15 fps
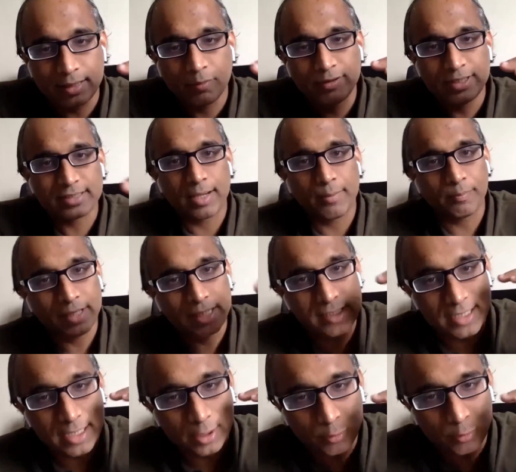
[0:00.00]
some of these
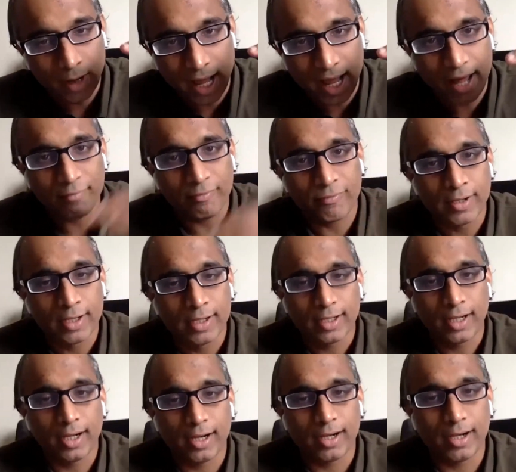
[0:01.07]
companies need to have
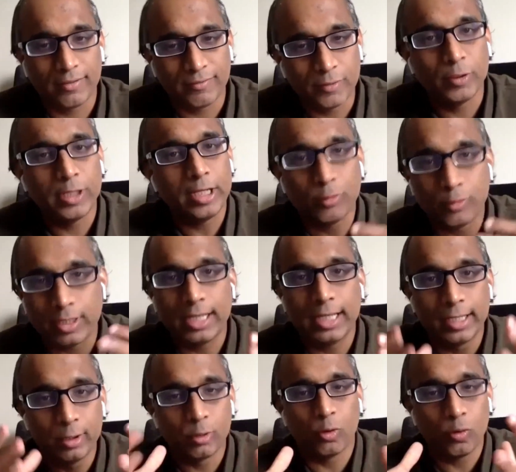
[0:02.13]
if you need to
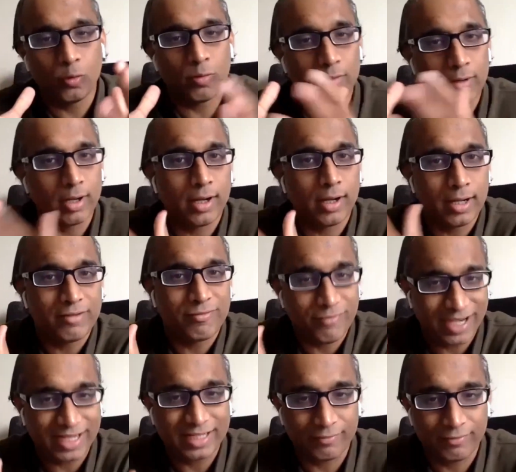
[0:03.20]
really grow
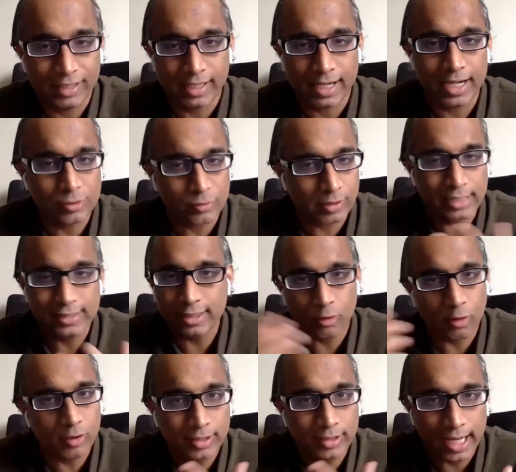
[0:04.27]
effectively, right? So does
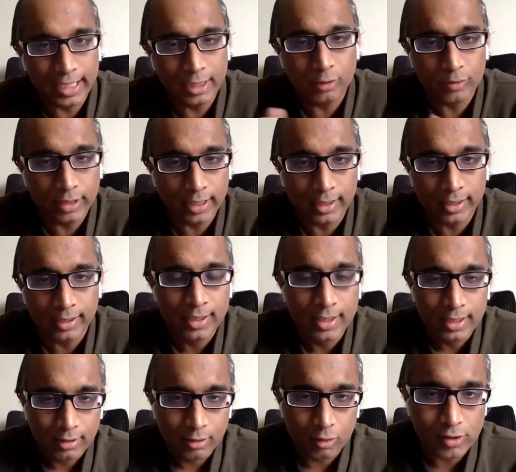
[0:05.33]
it all tie into the
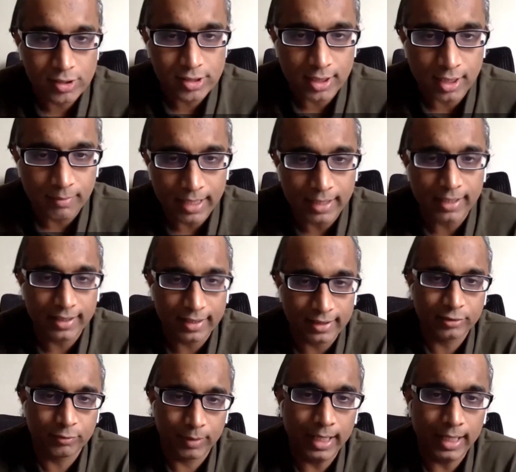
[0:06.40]
North Star metric
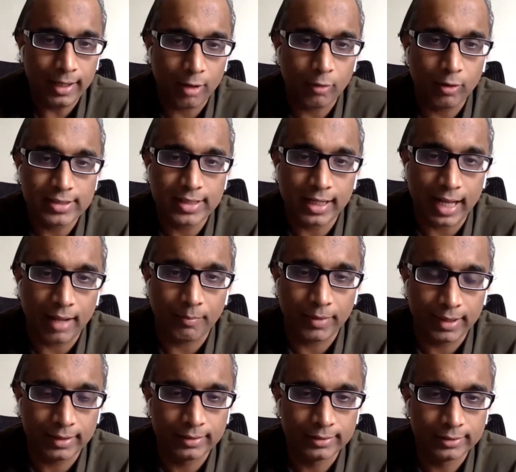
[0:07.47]
as well? How does that
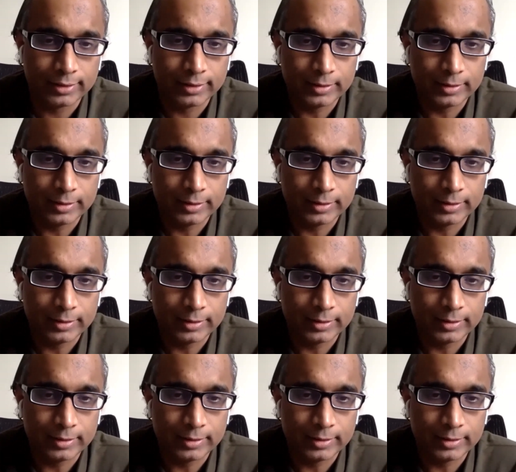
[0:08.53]
happen?